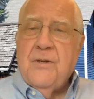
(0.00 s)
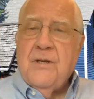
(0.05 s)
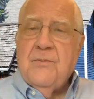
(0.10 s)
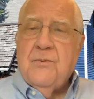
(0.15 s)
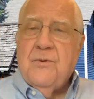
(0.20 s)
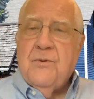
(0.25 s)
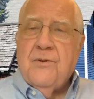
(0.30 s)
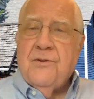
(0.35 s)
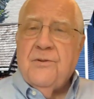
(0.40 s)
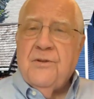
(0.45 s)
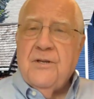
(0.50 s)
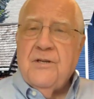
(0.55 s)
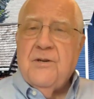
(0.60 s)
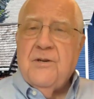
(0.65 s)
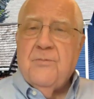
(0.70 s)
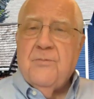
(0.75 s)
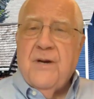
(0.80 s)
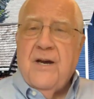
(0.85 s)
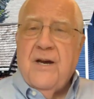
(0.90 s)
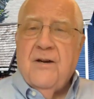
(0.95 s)
people think
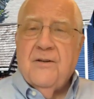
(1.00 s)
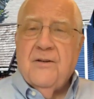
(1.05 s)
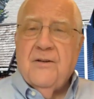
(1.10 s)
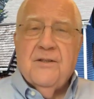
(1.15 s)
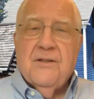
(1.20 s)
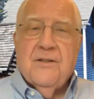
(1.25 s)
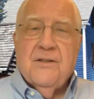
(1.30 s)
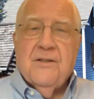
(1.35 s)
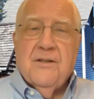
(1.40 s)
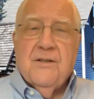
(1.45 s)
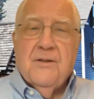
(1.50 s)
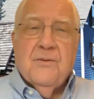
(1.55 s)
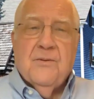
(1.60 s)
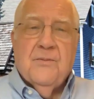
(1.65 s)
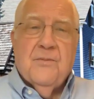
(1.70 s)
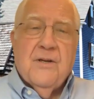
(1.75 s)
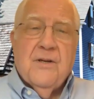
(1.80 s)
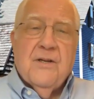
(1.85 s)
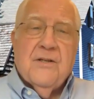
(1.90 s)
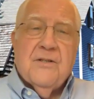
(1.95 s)
about. Uh,
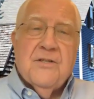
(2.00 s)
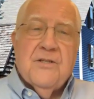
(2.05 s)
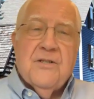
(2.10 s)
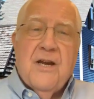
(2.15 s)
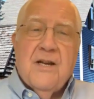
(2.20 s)
it's